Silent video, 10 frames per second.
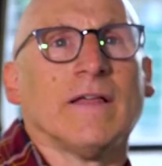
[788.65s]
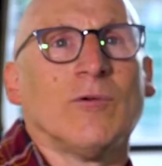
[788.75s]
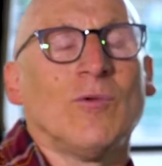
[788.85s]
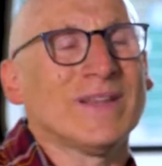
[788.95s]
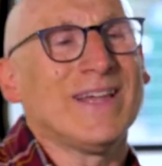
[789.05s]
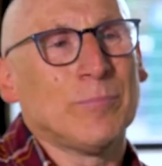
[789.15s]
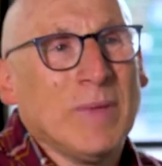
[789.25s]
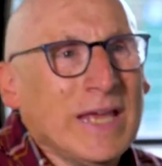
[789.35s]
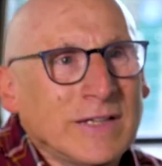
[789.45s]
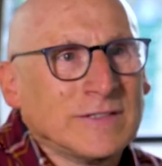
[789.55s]
what that
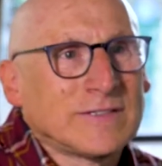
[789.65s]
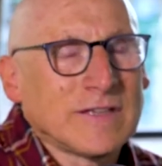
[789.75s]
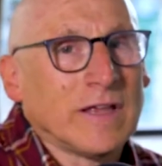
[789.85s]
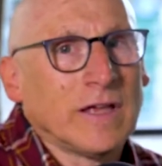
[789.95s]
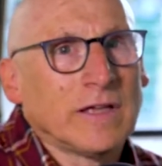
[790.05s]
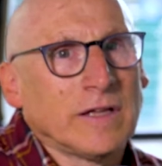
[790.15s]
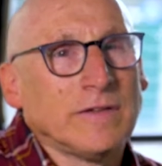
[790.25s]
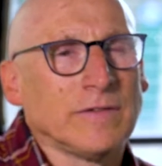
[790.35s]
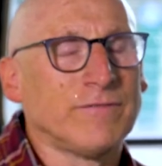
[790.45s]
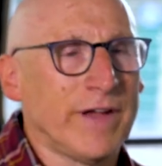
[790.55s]
means
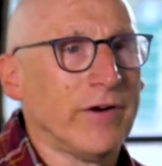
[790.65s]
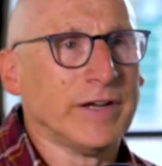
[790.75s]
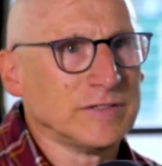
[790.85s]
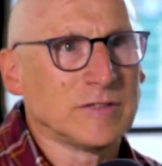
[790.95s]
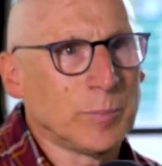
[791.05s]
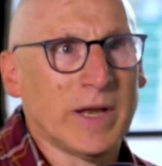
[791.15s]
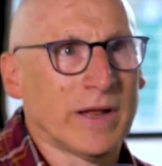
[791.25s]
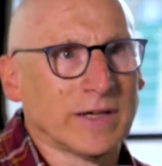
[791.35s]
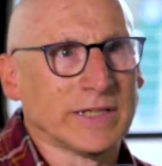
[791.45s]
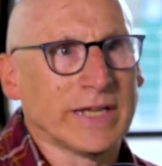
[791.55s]
varies
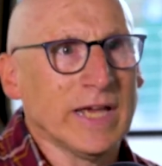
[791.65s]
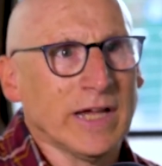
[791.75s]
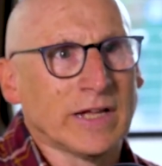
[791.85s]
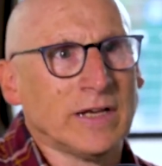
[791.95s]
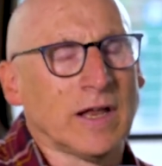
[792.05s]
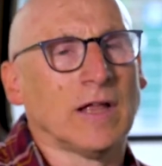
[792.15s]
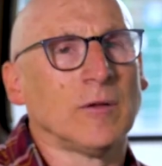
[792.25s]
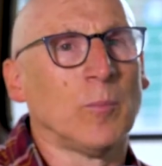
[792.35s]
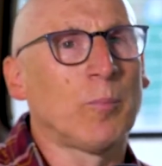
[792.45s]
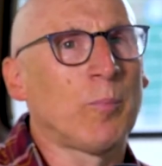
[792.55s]
depending on the kid,
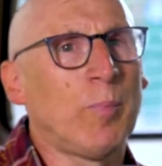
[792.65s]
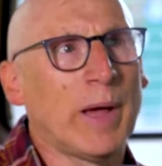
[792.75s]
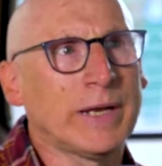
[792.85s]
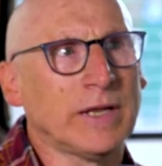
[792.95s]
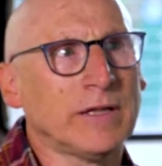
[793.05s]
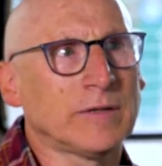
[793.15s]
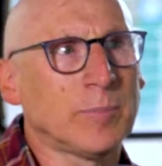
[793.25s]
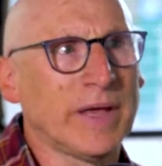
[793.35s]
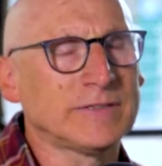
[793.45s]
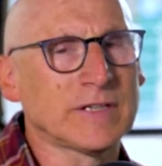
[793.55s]
but it
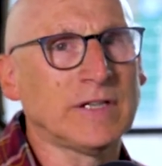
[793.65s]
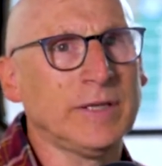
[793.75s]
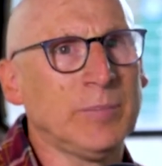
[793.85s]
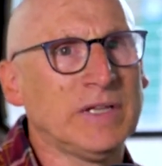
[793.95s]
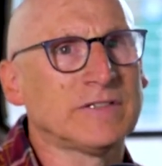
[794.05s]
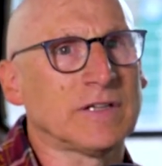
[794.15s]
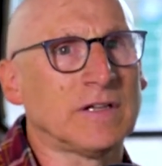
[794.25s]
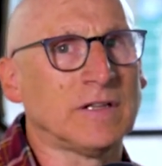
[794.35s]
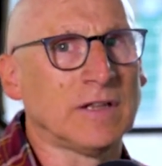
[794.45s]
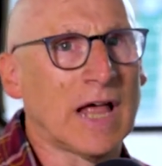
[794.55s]
basically means
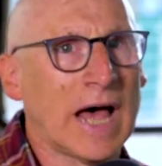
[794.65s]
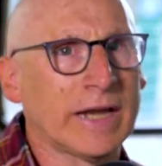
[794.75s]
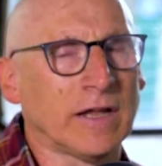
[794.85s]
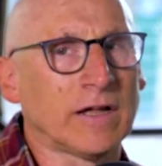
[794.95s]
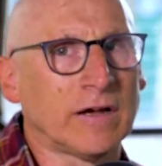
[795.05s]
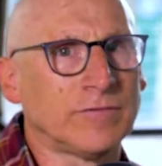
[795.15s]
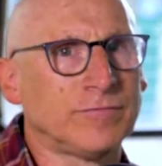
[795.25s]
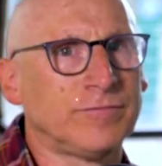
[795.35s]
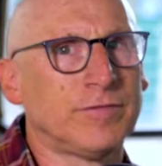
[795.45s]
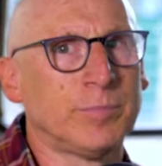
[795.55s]
a lot
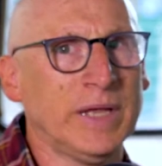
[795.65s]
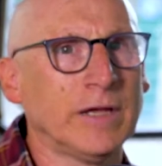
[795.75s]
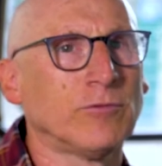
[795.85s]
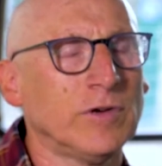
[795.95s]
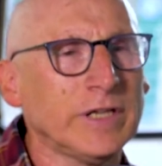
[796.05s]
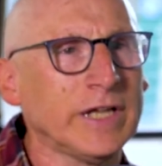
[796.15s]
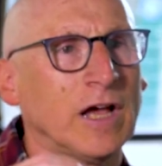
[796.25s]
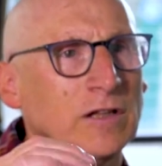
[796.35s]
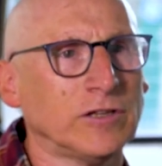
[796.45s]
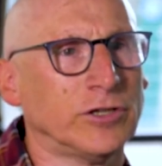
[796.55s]
of being really
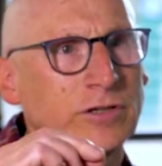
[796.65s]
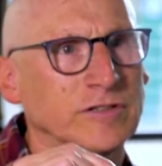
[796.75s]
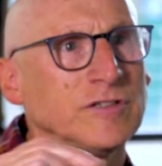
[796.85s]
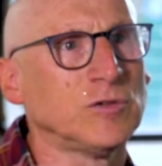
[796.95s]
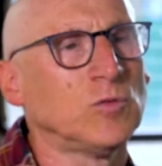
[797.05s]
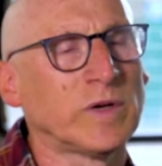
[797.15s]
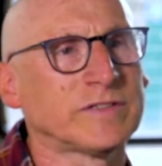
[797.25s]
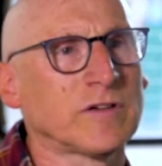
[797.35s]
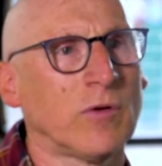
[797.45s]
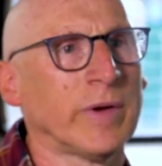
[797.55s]
alert to
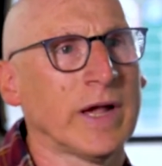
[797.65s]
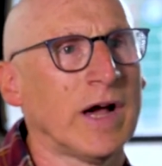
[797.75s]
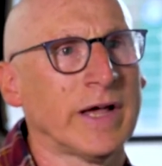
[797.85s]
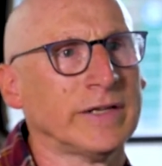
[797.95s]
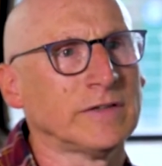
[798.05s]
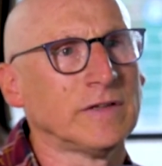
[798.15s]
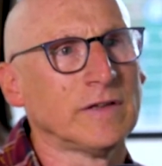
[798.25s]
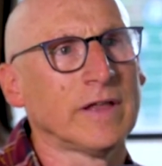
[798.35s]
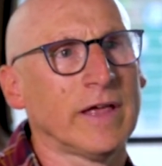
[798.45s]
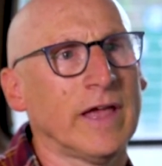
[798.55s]
what's going on.
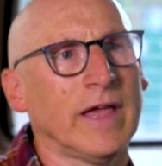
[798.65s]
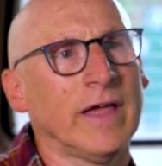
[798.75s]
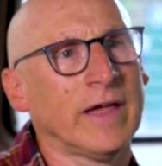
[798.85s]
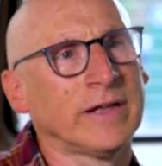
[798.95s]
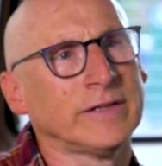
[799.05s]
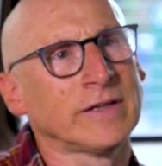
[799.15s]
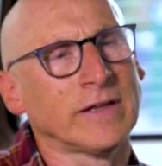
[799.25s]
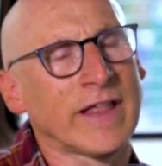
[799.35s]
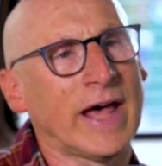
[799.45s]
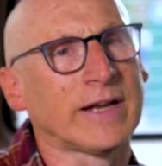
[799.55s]
And
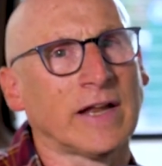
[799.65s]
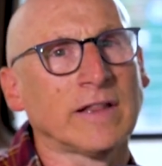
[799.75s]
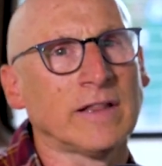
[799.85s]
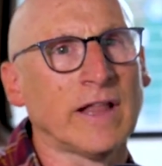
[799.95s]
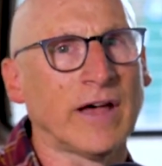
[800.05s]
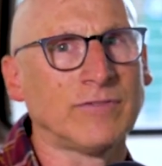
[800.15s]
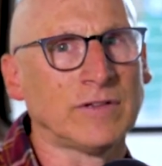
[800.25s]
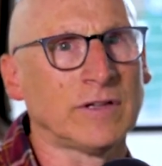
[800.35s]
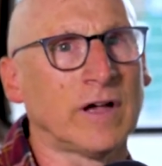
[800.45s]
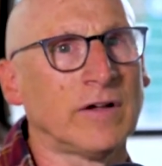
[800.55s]
that
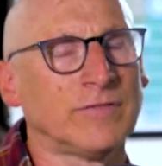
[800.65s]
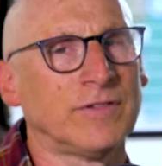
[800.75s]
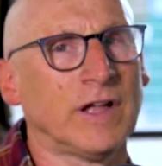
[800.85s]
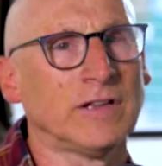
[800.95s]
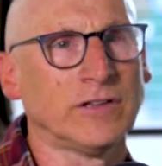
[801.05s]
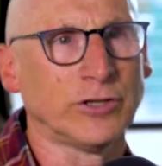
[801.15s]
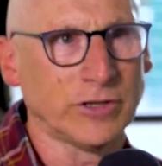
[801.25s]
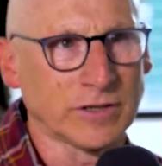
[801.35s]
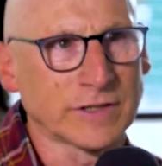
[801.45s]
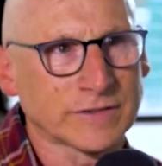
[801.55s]
level of
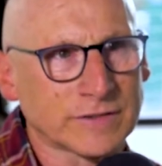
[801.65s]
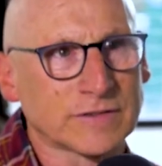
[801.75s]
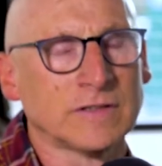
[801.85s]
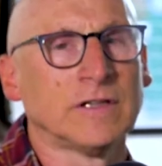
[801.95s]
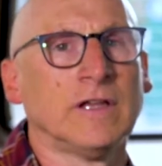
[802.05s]
alertness